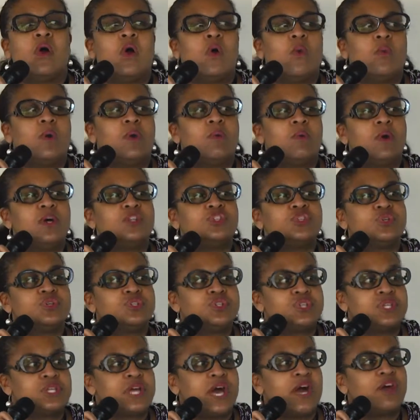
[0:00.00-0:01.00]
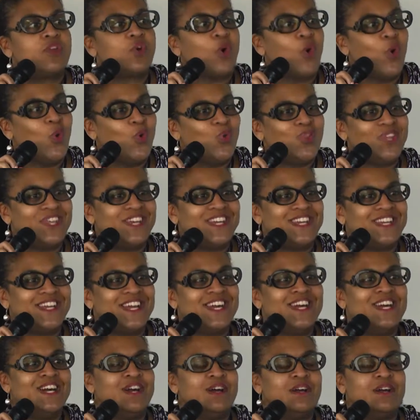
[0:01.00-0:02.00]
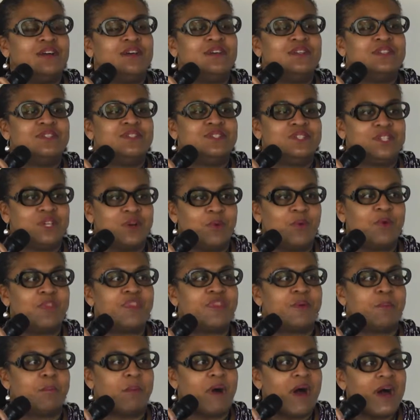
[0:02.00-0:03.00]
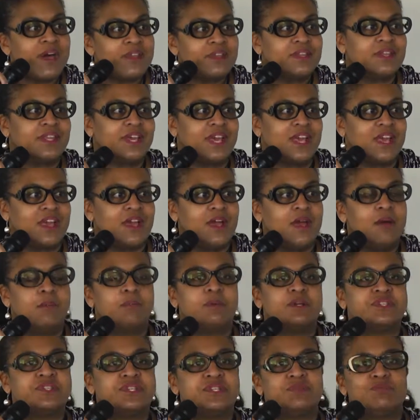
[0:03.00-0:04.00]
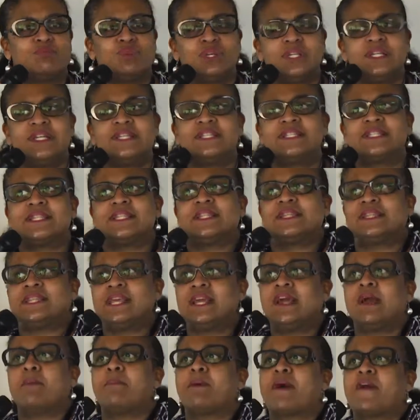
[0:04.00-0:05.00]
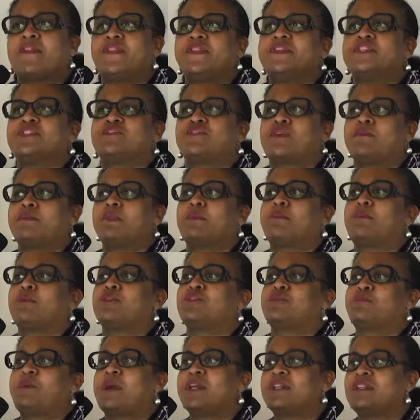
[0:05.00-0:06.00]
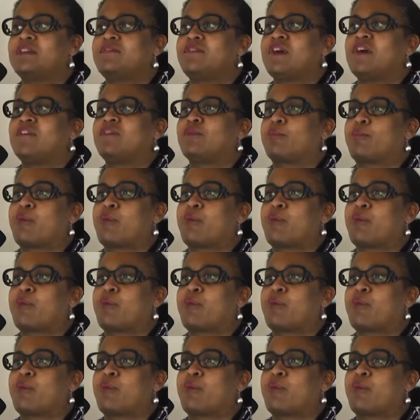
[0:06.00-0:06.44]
we want you to not only deal with the modeling, but to really think about this from the perspective of a